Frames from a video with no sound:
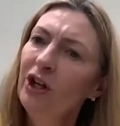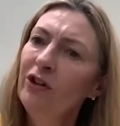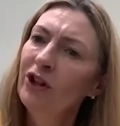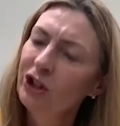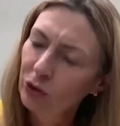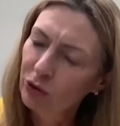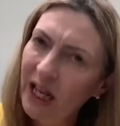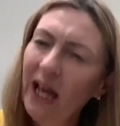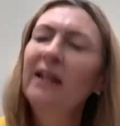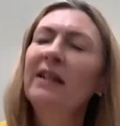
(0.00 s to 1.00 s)
the
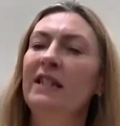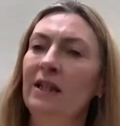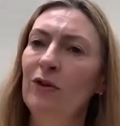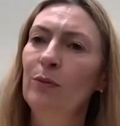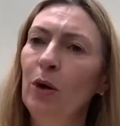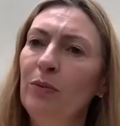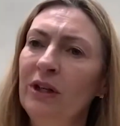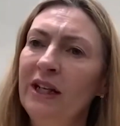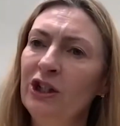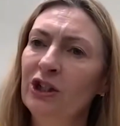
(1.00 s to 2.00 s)
totality of the
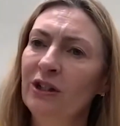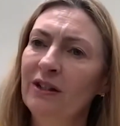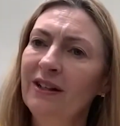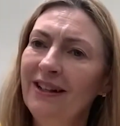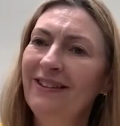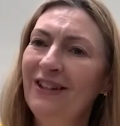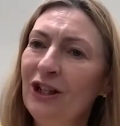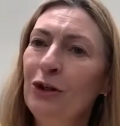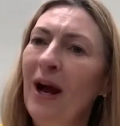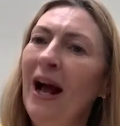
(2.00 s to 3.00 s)
population that
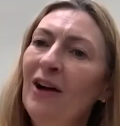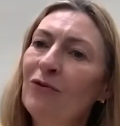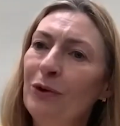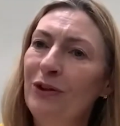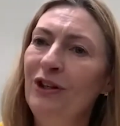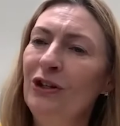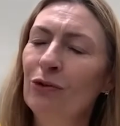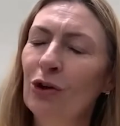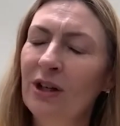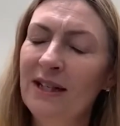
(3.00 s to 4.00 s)
you have within your
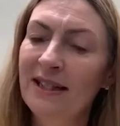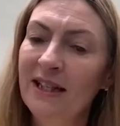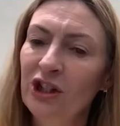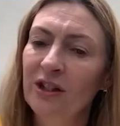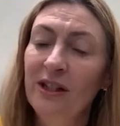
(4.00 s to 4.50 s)
organization.